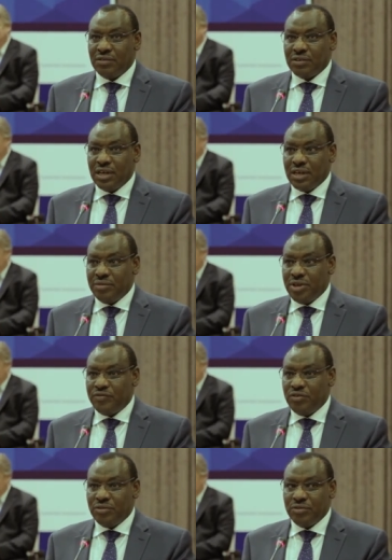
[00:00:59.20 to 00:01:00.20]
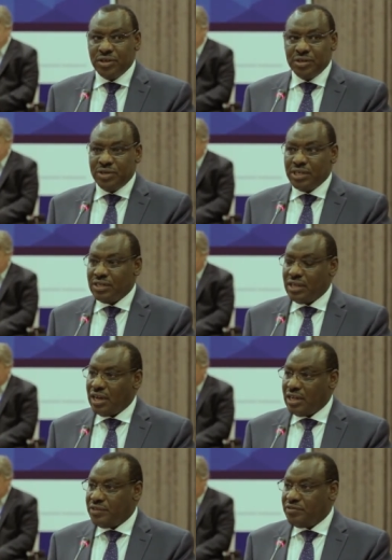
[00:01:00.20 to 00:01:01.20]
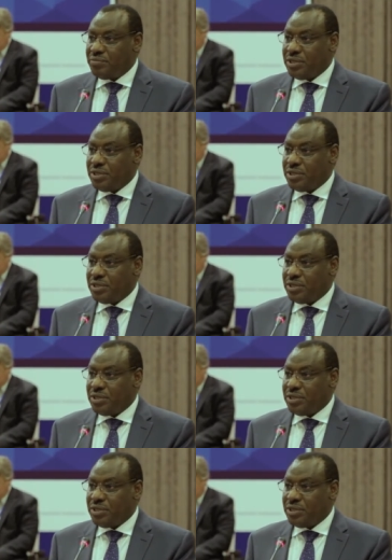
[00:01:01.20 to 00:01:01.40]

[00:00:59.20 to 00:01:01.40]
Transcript: We thank IMF for really bringing the high-level